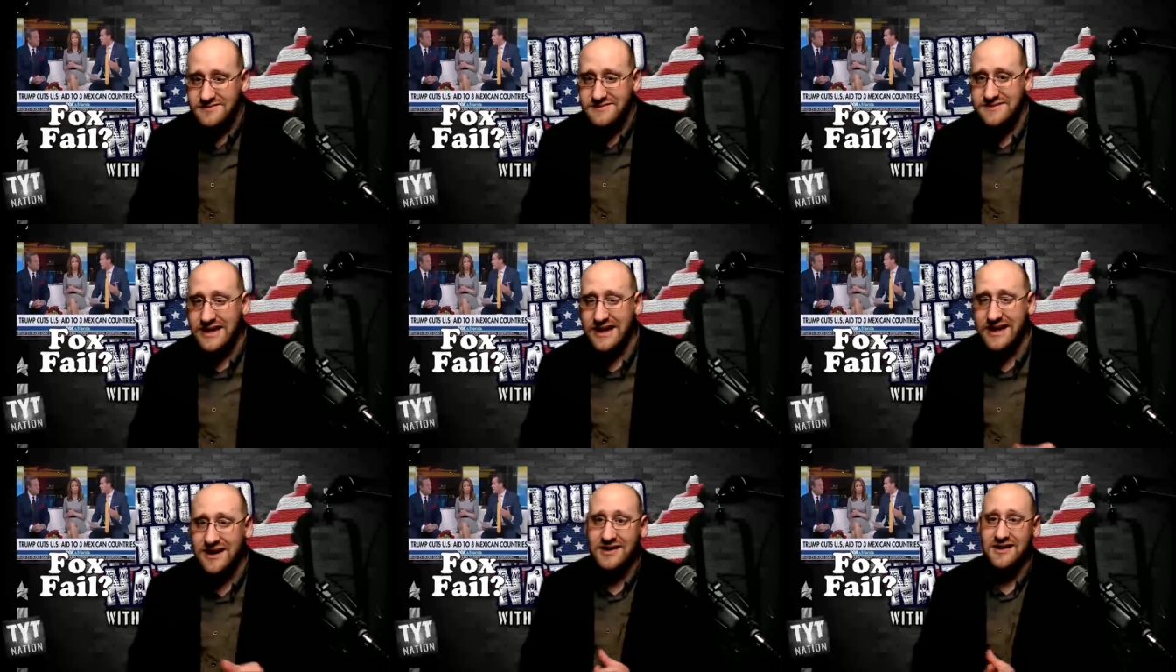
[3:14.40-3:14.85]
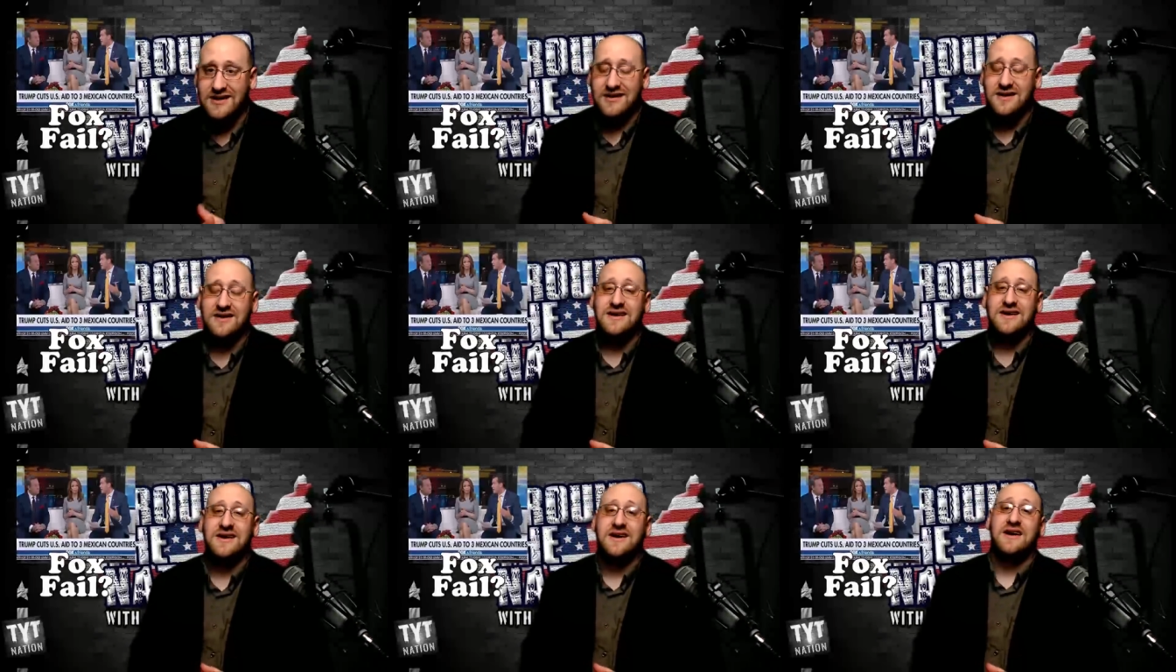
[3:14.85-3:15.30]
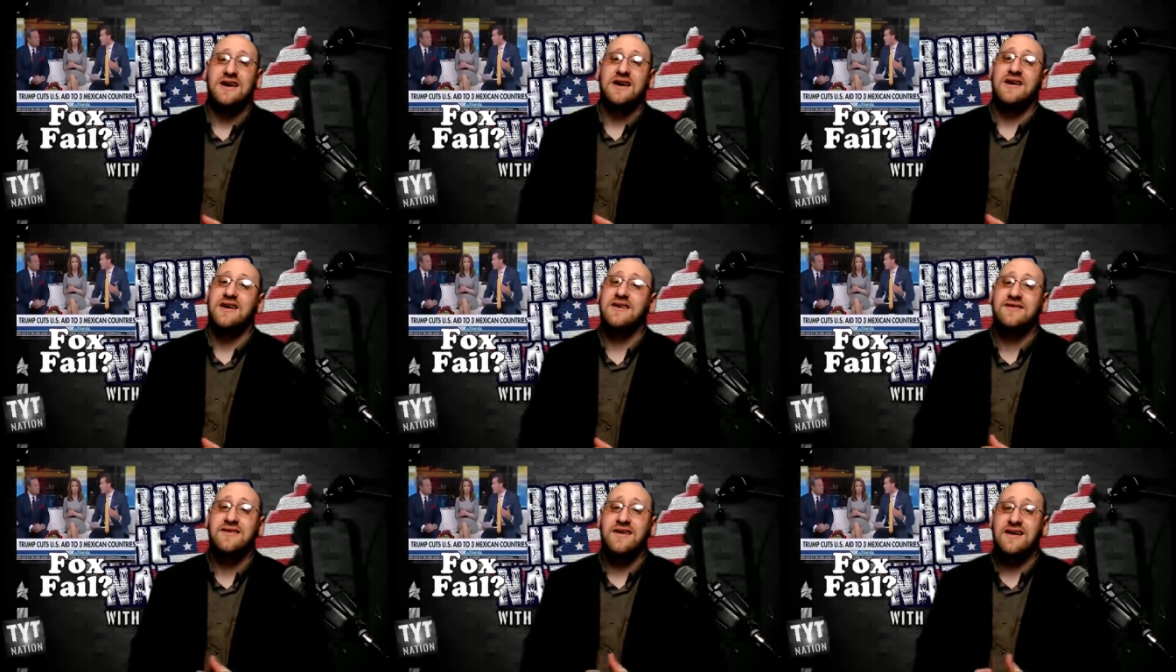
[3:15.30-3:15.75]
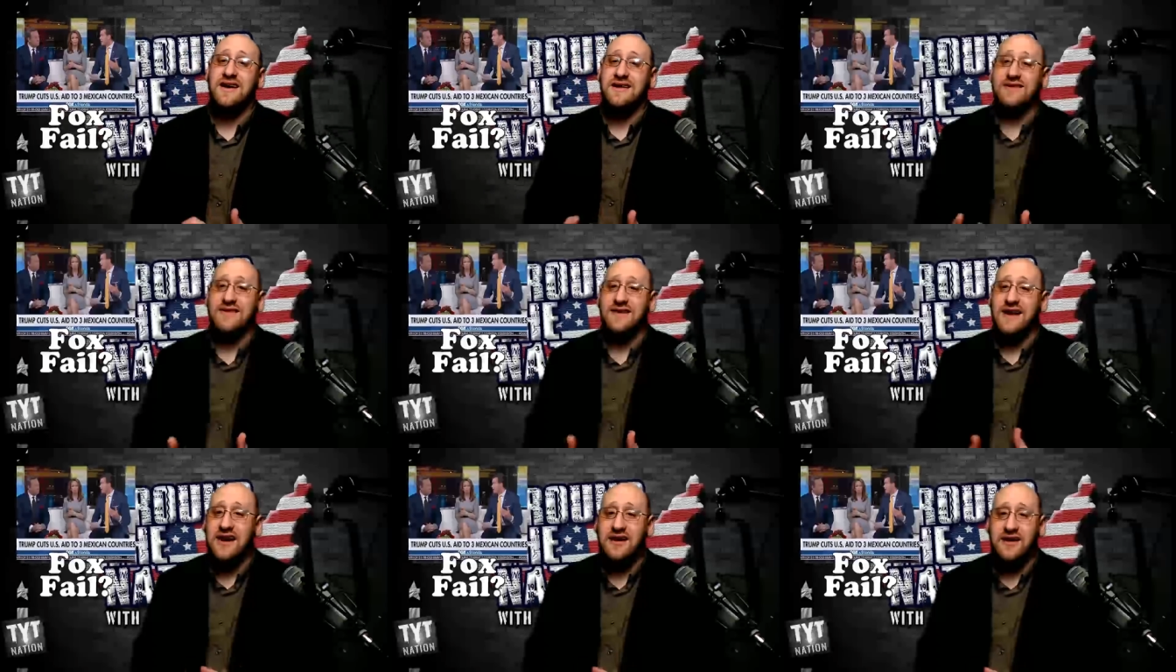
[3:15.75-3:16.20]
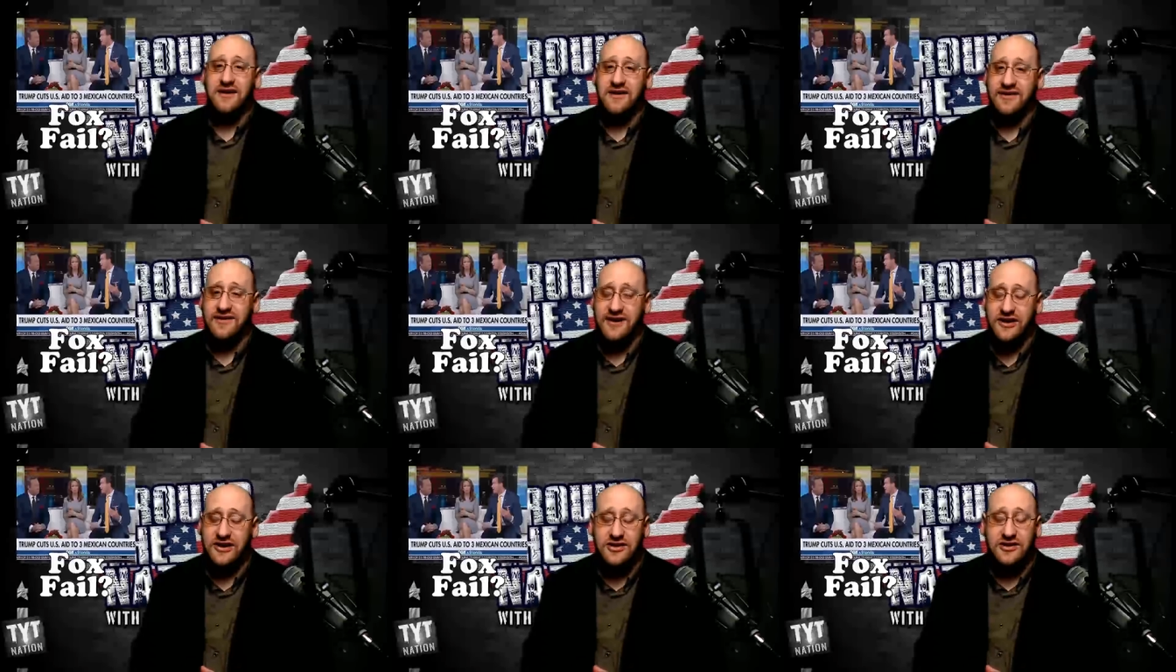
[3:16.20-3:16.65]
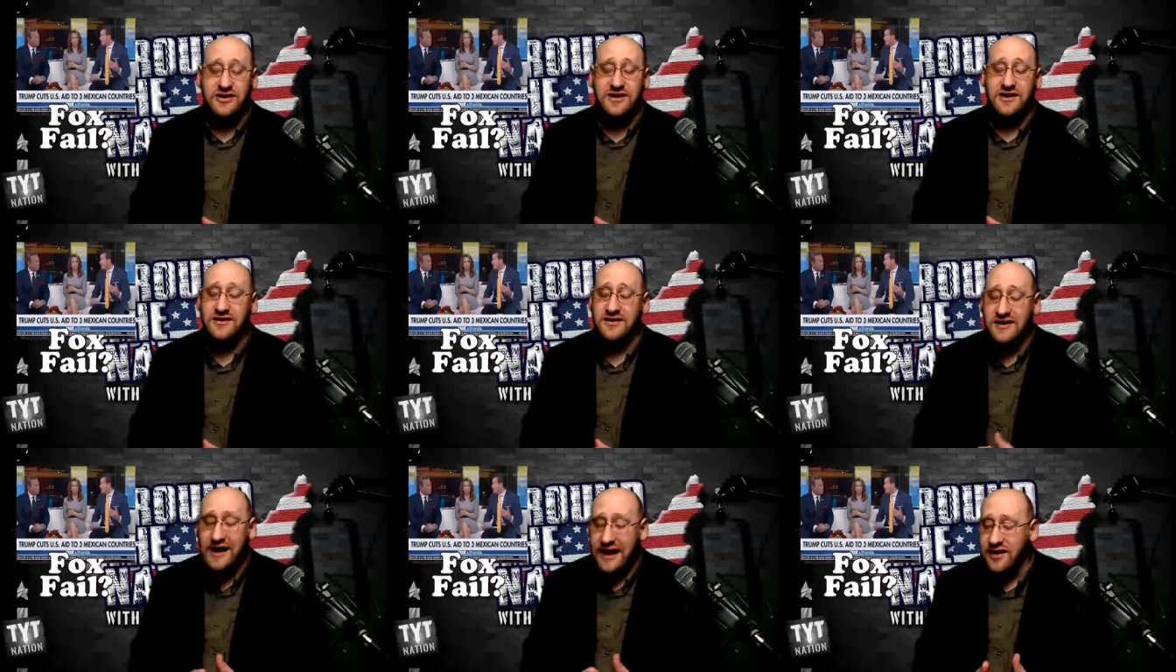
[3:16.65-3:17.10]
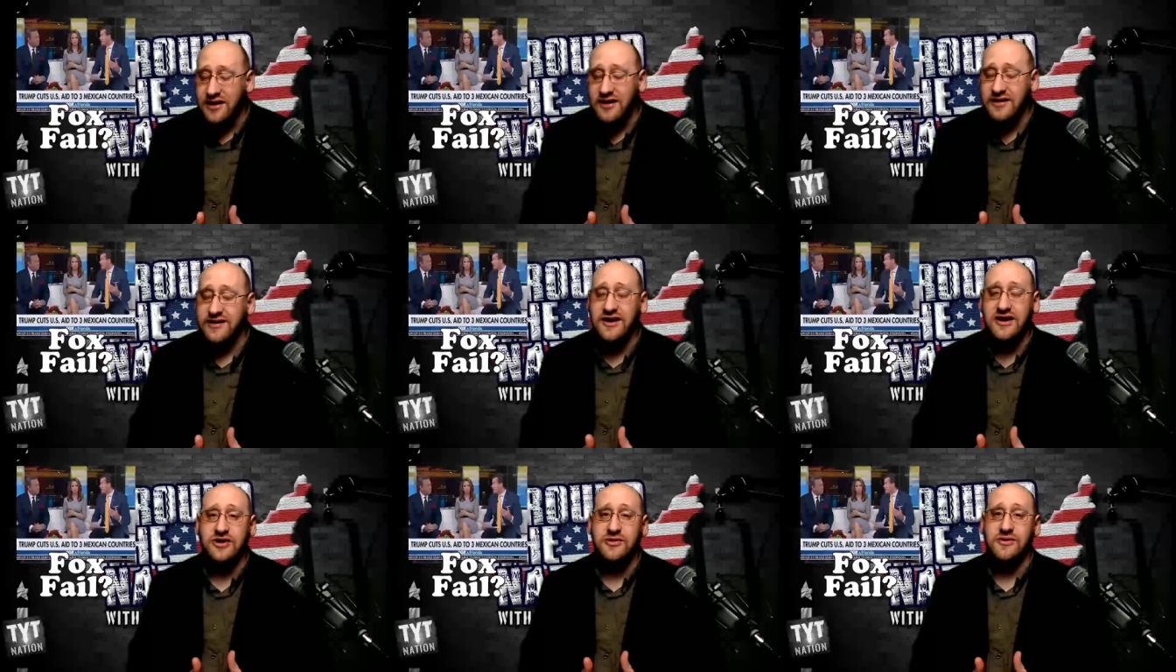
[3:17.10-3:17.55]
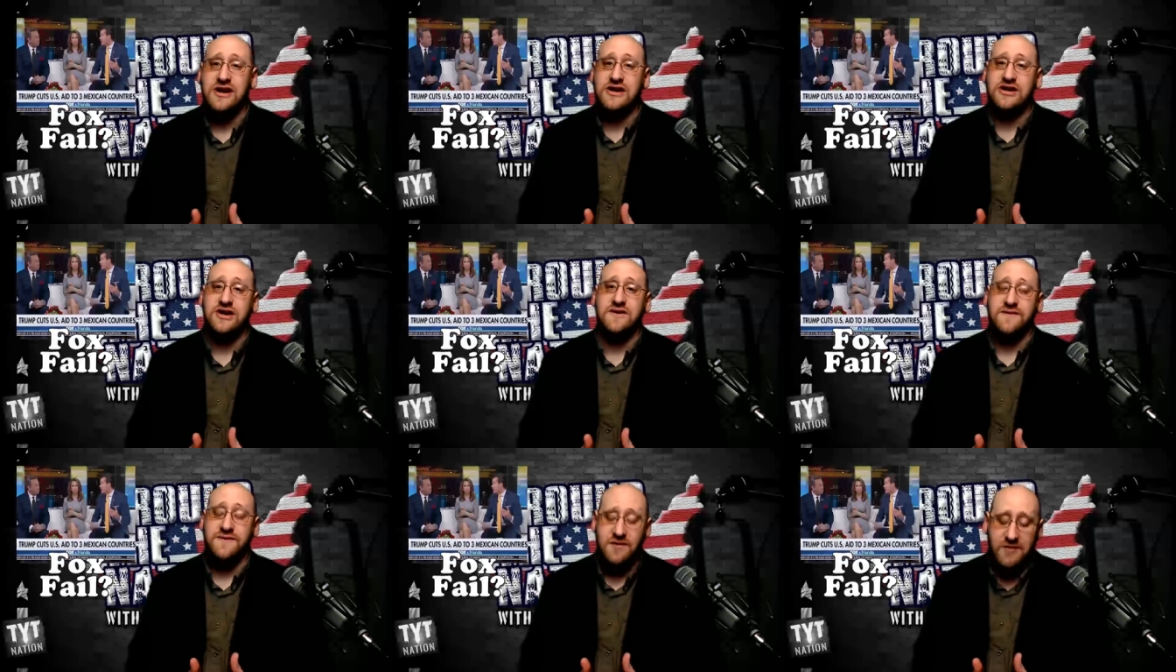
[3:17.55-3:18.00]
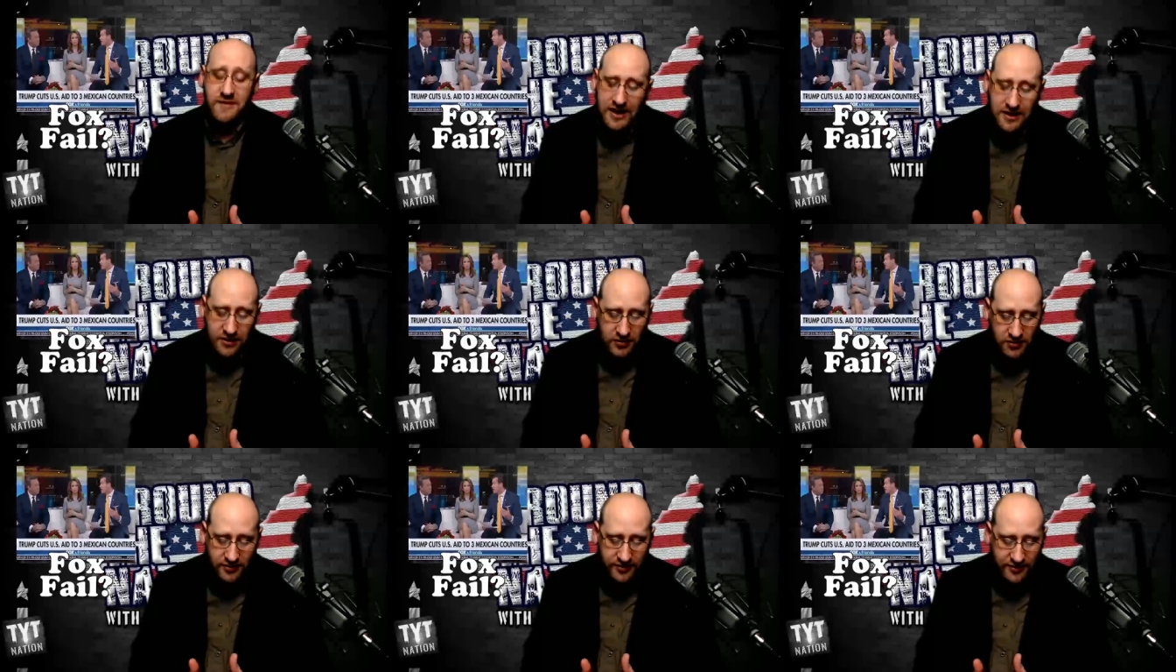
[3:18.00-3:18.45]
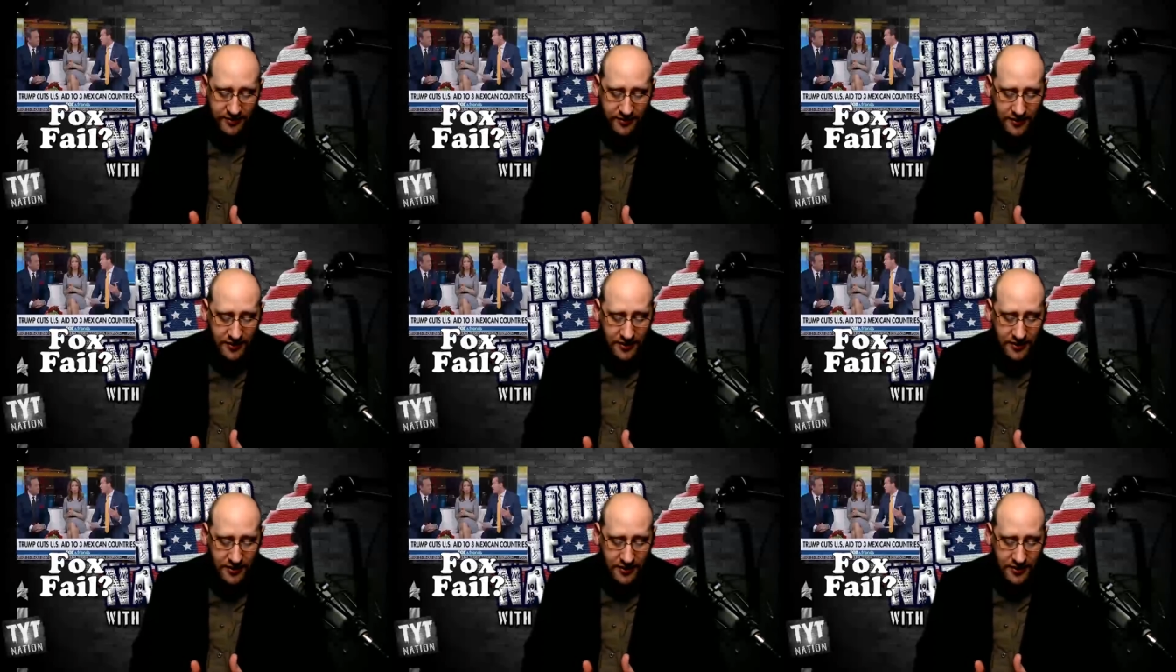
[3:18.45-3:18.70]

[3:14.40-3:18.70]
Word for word: it's it's not a good not a good situation for migrants,